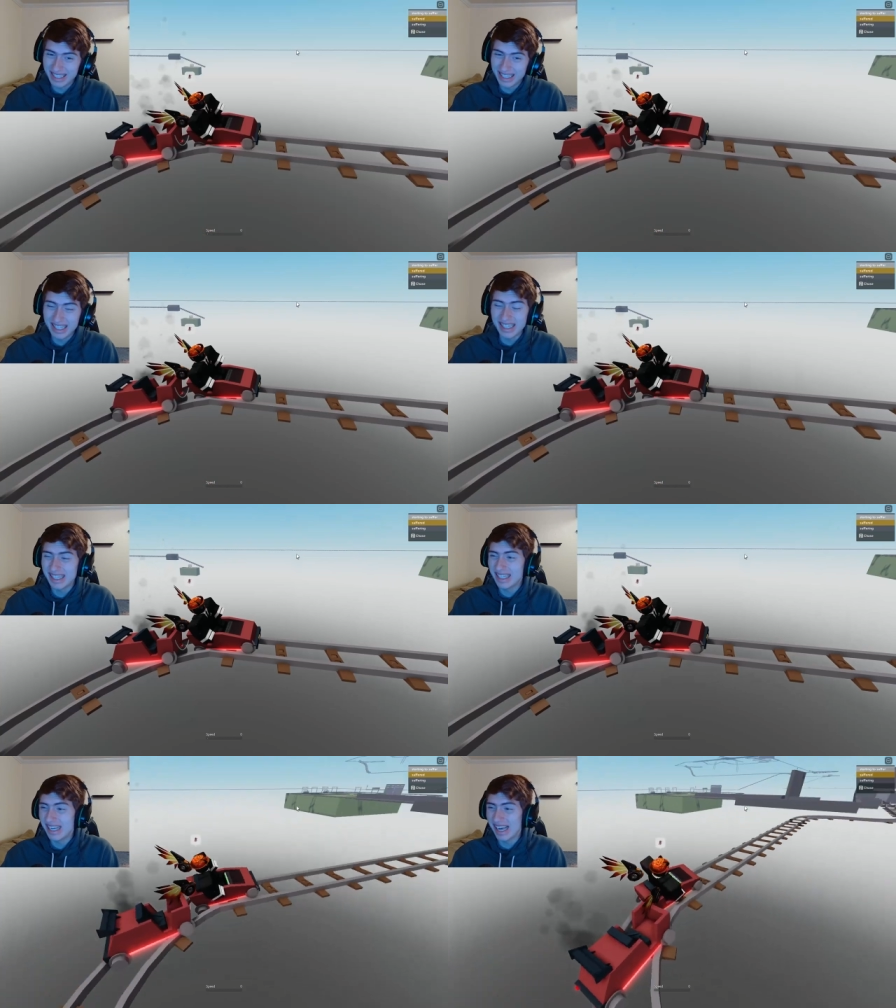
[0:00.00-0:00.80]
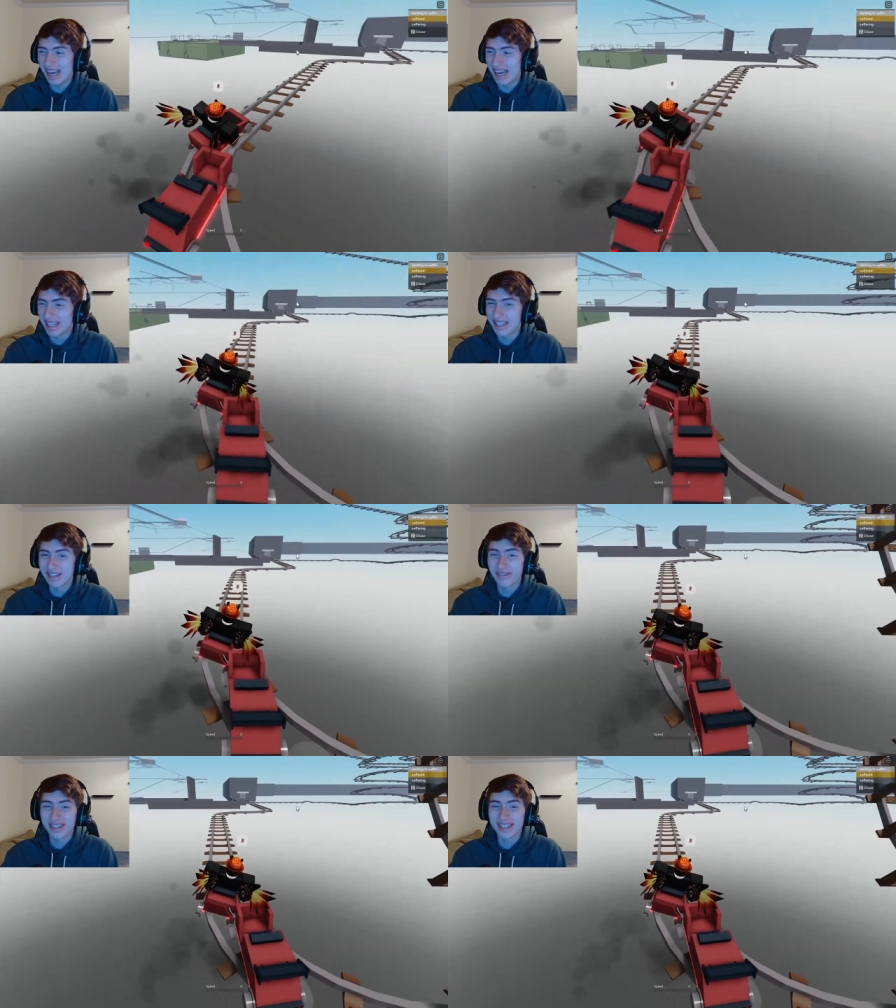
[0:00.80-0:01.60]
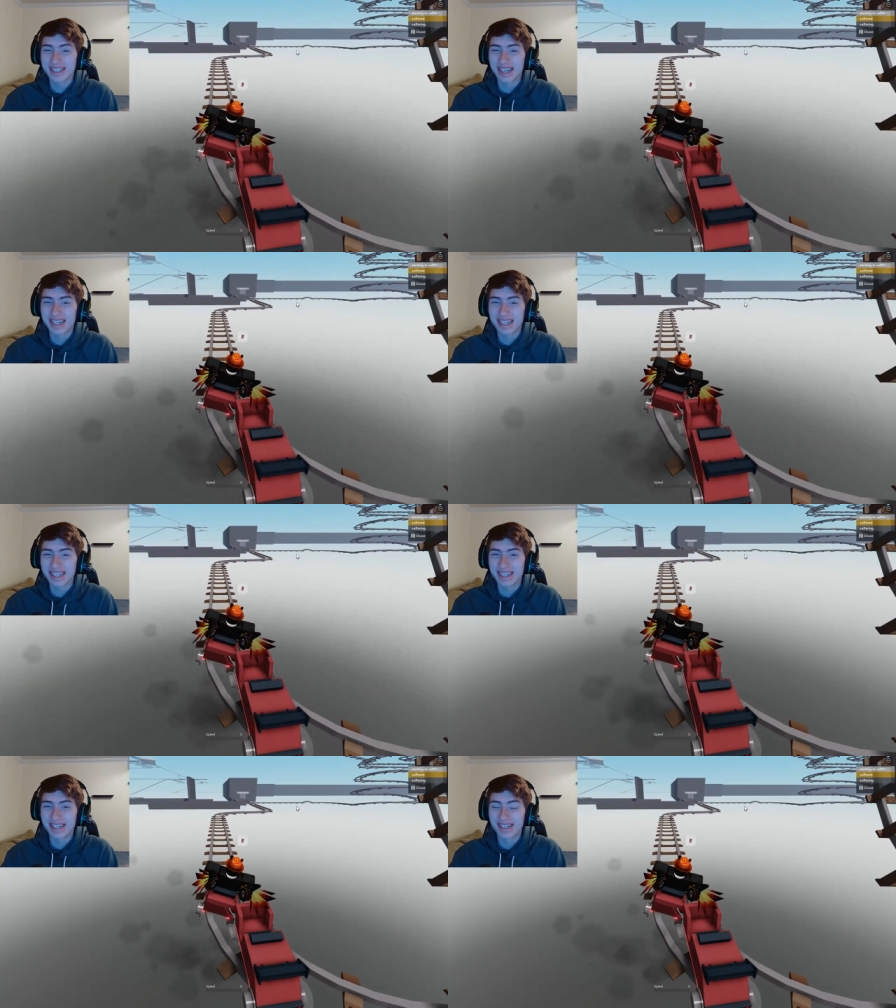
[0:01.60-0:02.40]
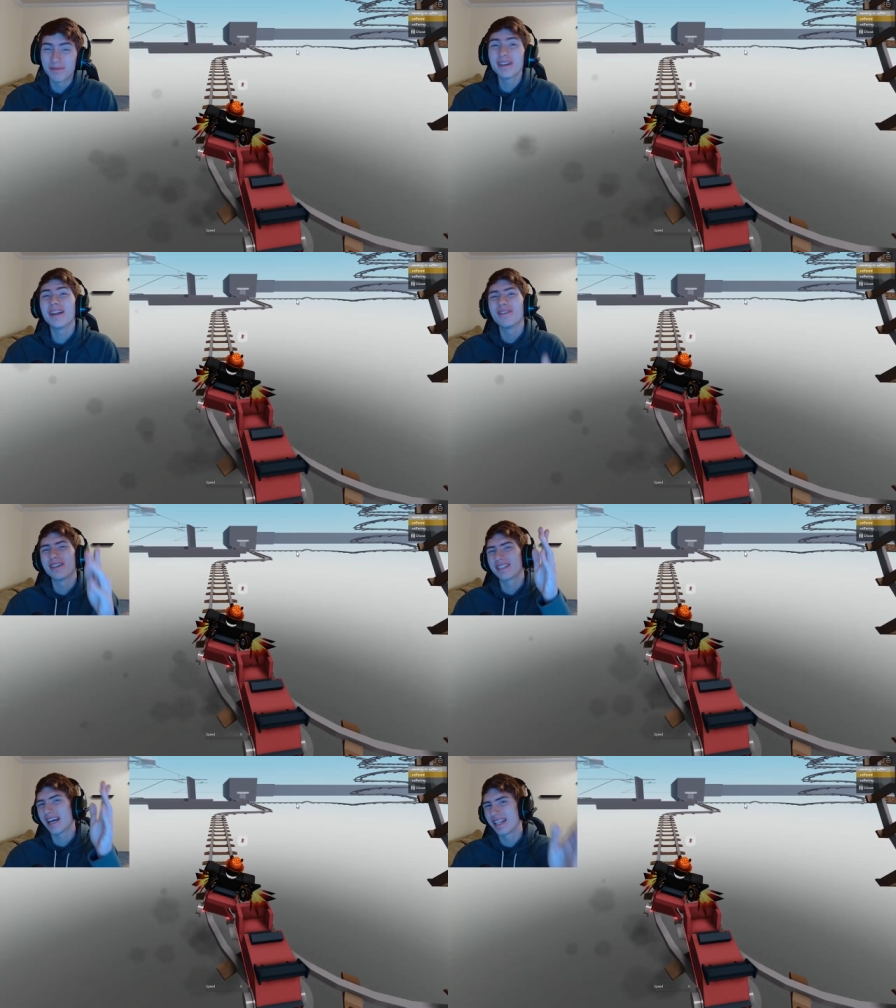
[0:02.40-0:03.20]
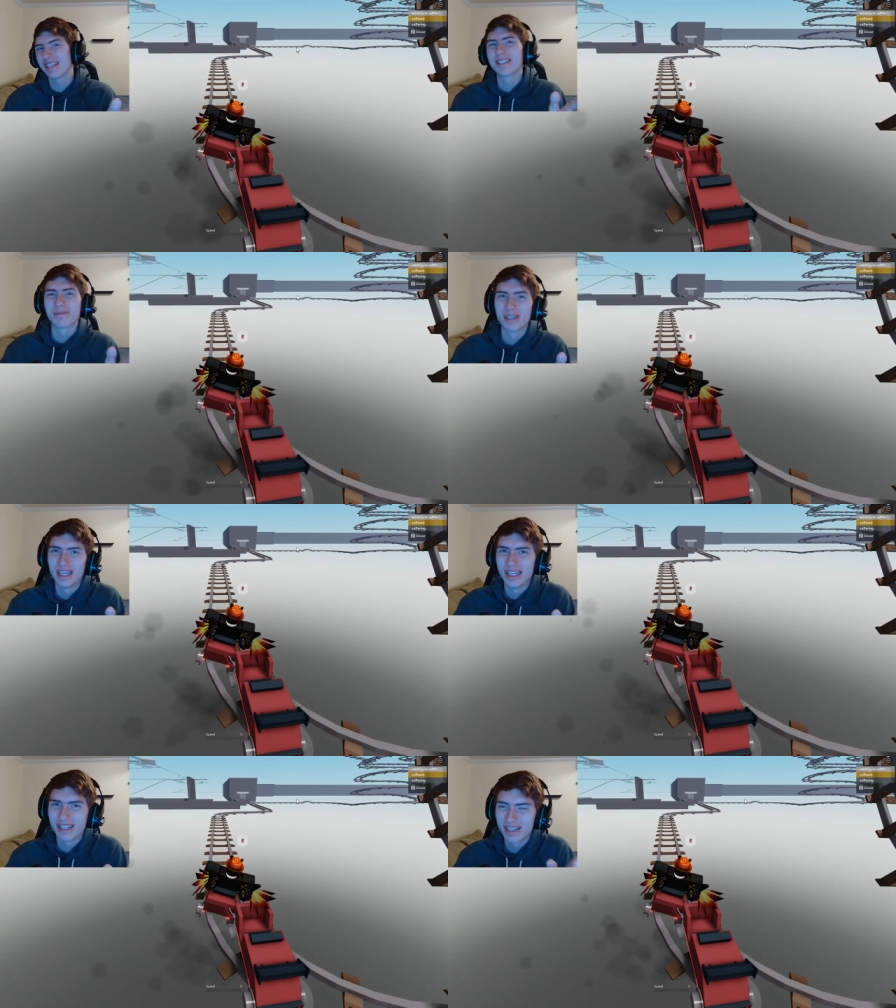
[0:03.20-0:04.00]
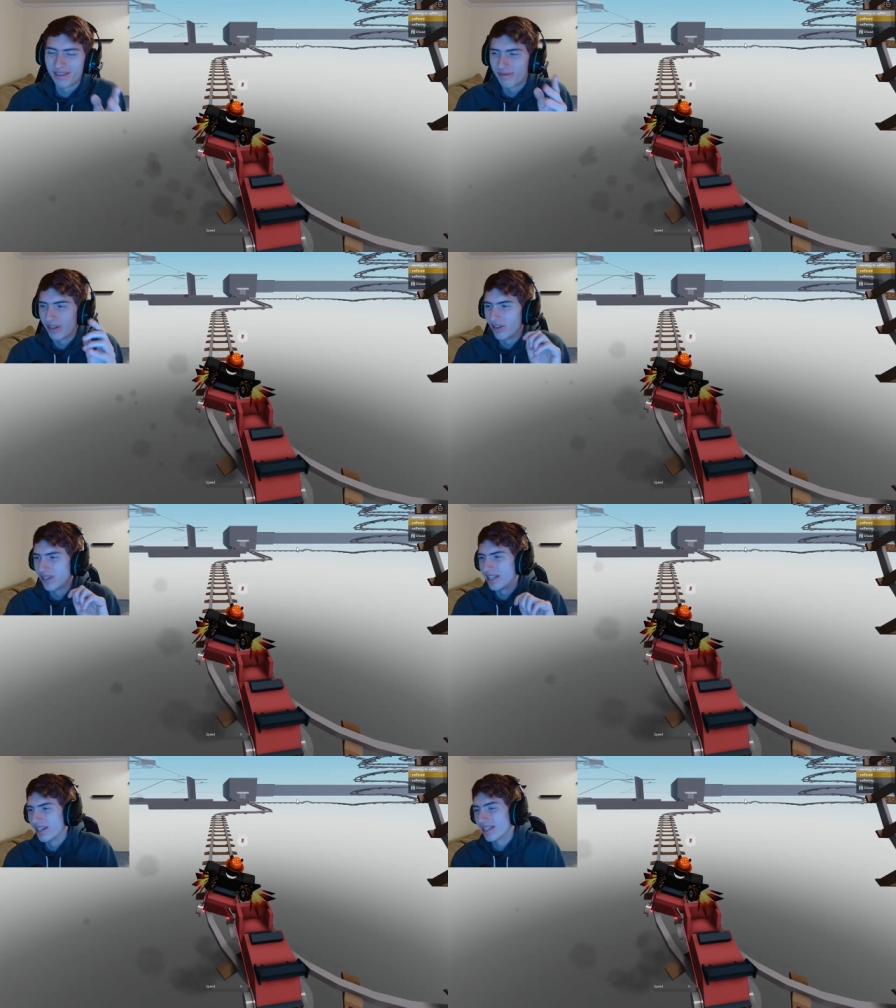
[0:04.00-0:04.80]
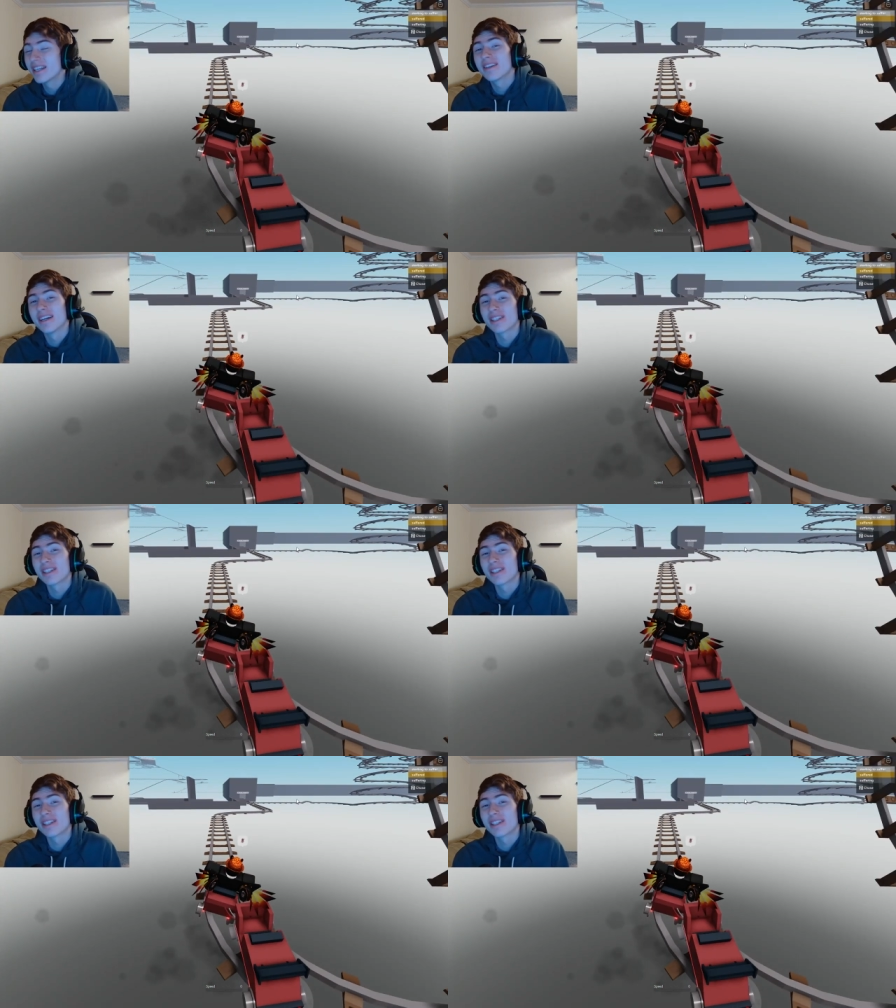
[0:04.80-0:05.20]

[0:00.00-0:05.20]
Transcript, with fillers: Yeah, I think we're stuck here. But anyways, I think I'm going to end the video here. Thank you guys